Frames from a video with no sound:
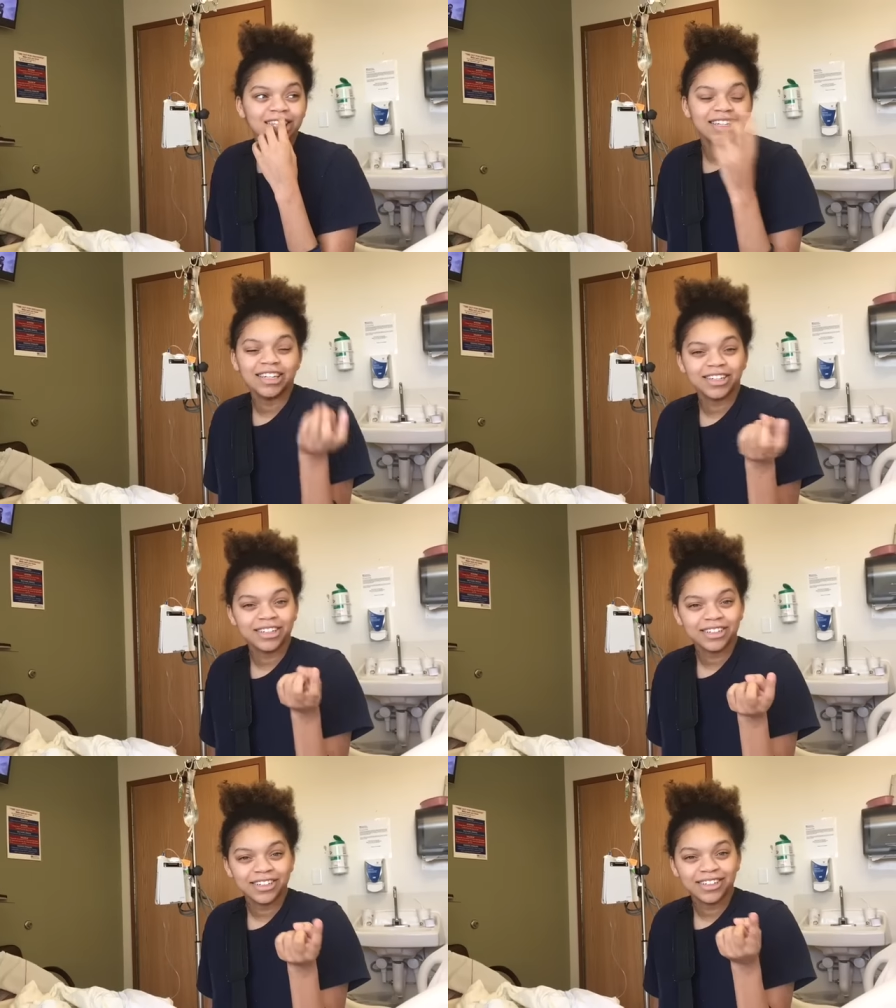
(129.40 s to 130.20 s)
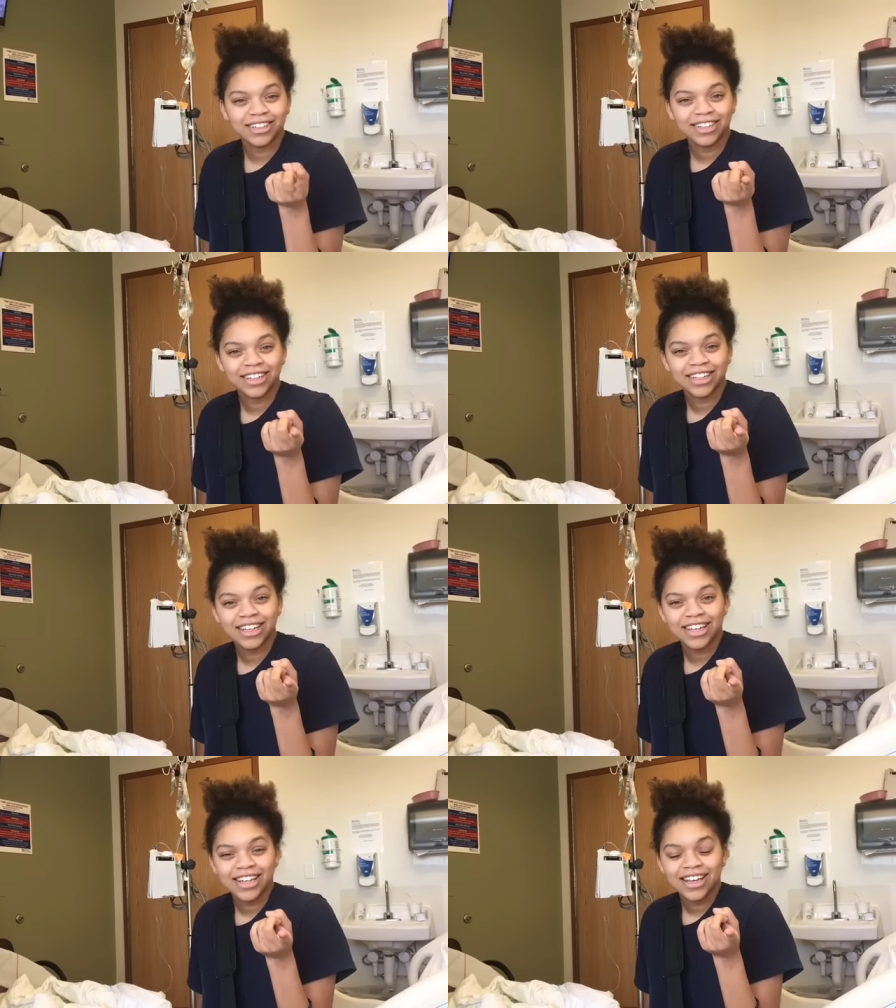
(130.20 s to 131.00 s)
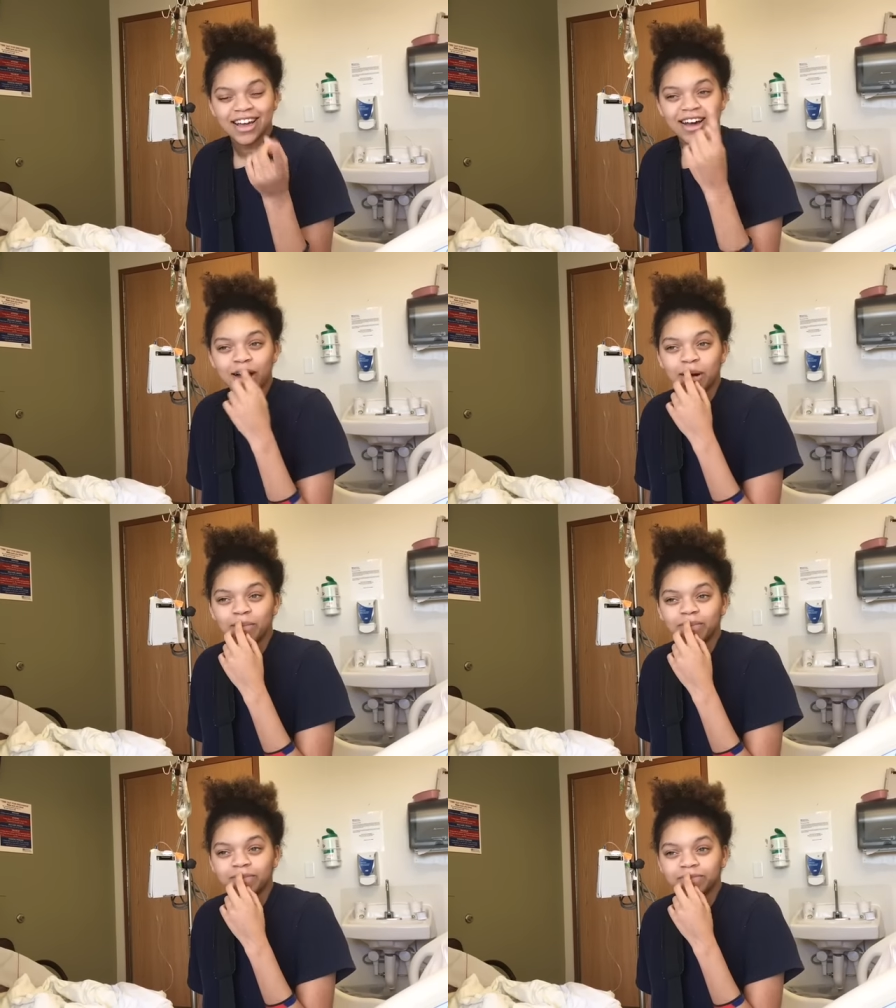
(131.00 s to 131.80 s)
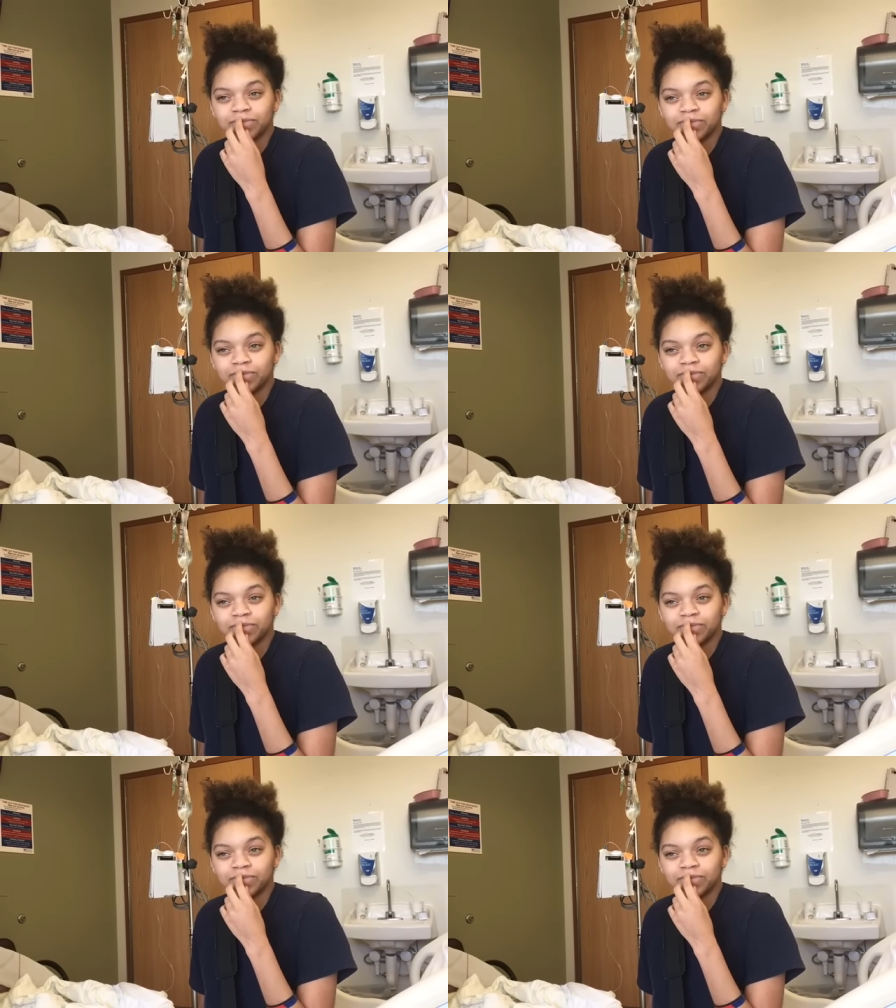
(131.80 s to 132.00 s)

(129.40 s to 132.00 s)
near, um,